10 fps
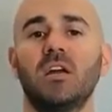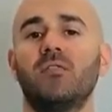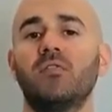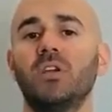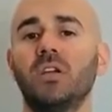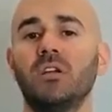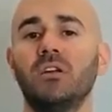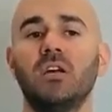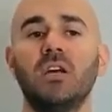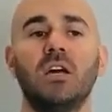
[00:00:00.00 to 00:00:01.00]

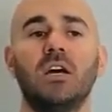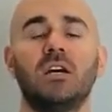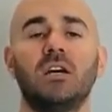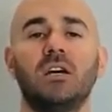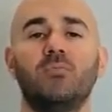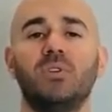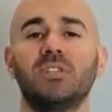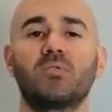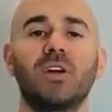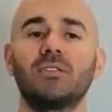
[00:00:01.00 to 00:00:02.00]
covering
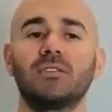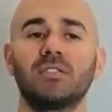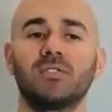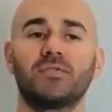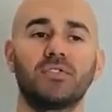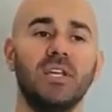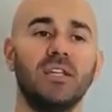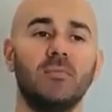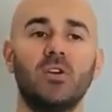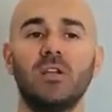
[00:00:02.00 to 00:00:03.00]
best practices for
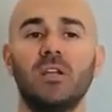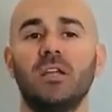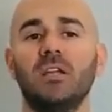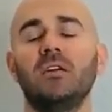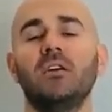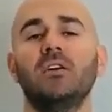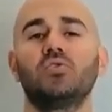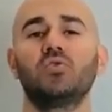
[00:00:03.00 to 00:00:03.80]
data modeling,